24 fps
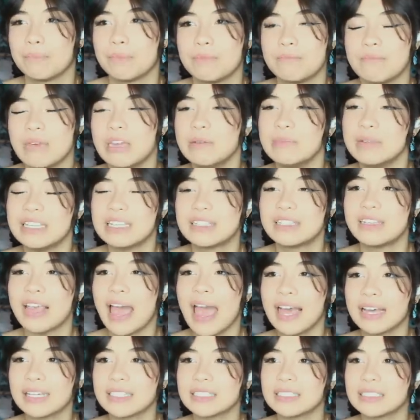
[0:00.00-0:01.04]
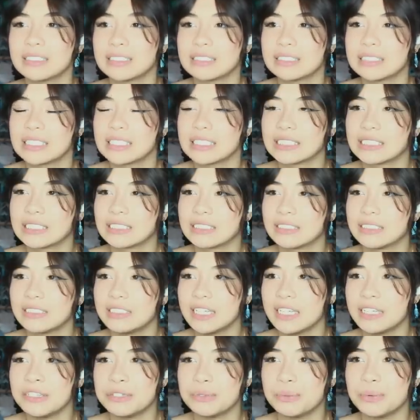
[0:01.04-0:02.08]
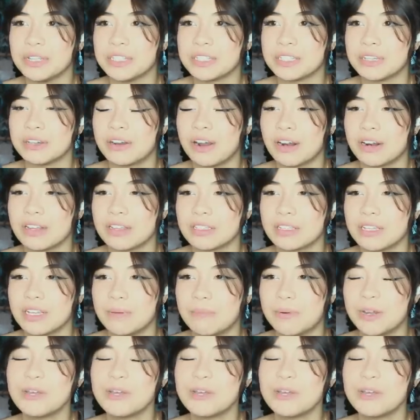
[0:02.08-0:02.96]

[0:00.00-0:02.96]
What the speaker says: made me sick. Sick and twisted, honestly.